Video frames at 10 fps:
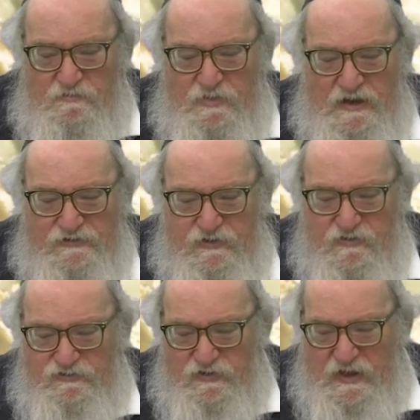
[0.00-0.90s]
Bas
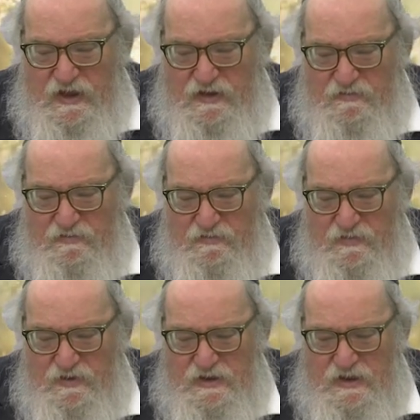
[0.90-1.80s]
Yerushalayim.
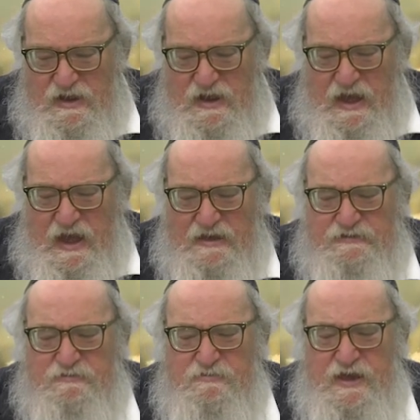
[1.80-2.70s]

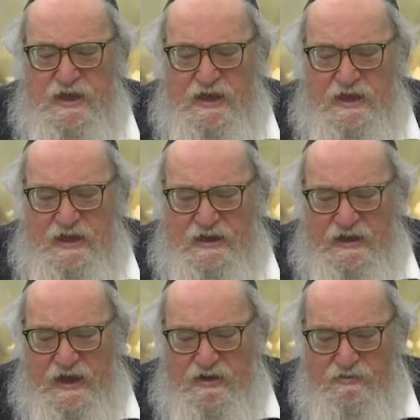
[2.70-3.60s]
Esmi
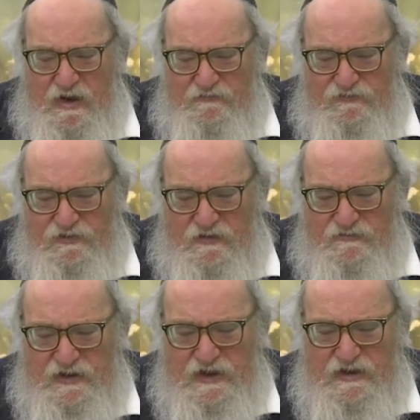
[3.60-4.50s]
cheiravta
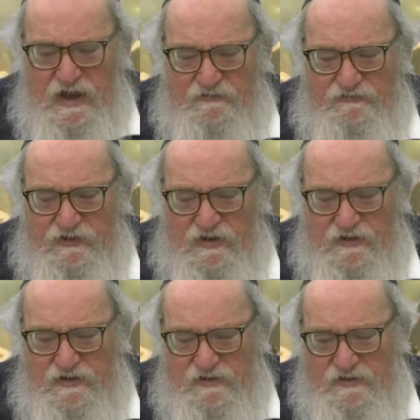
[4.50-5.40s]
v'gidavta.
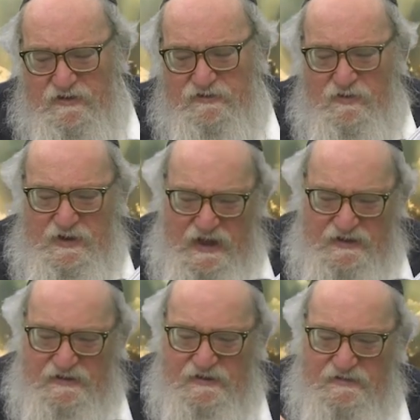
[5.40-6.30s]
So again,
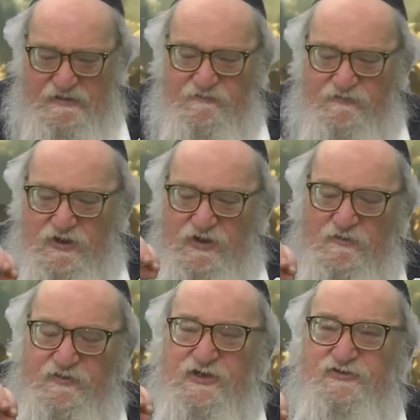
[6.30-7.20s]
it's as if the
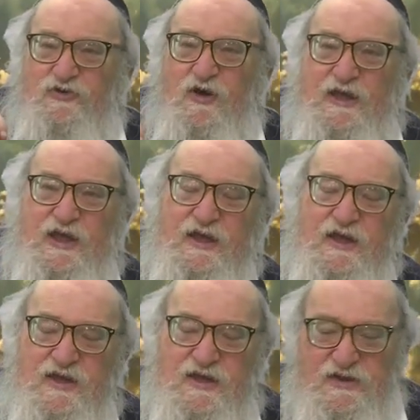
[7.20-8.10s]
Navi is talking
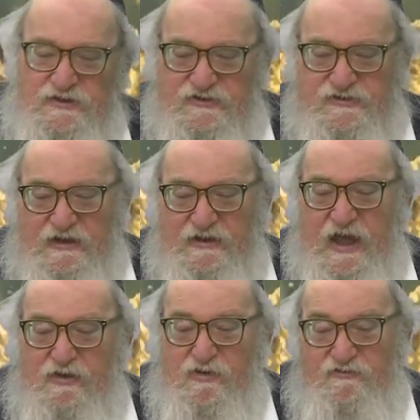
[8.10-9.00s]
to
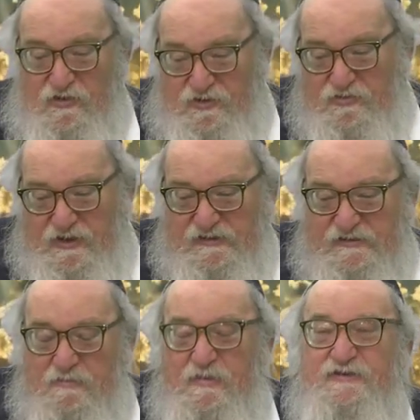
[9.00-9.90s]
Sancheiriv, although this is
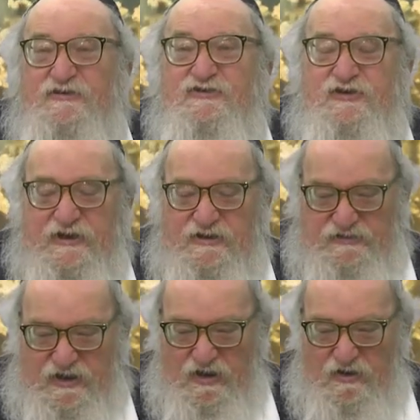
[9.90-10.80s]
a message to
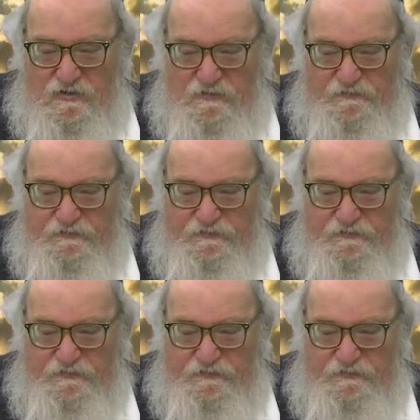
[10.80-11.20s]
Chizkiyahu.